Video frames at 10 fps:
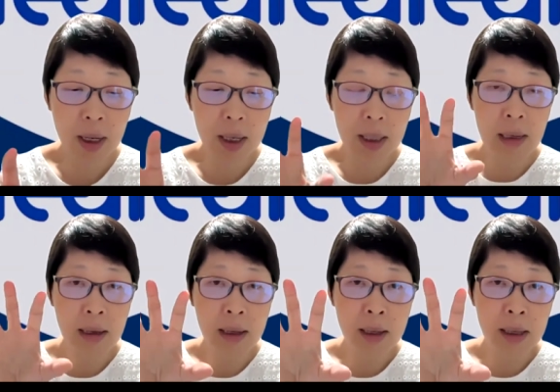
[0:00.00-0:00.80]
Okay,
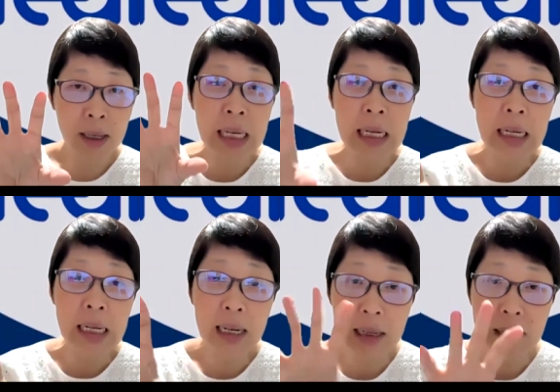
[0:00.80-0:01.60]
the
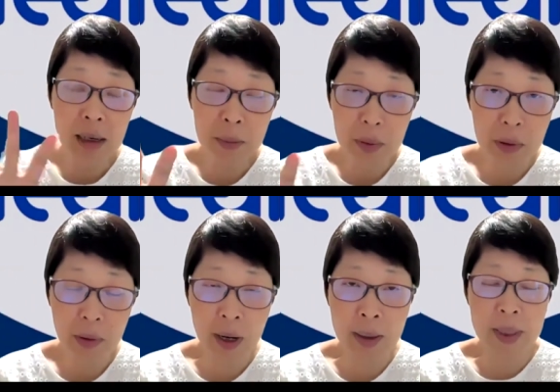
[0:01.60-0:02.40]
Healy learning
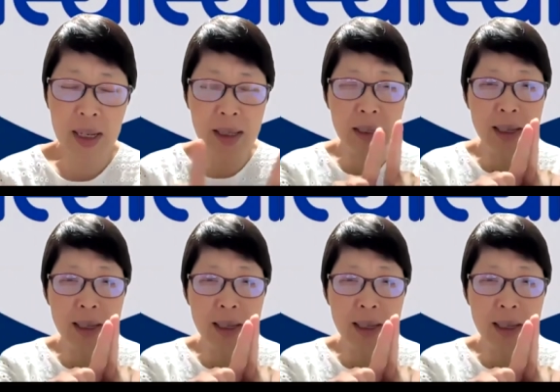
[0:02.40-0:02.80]
programs has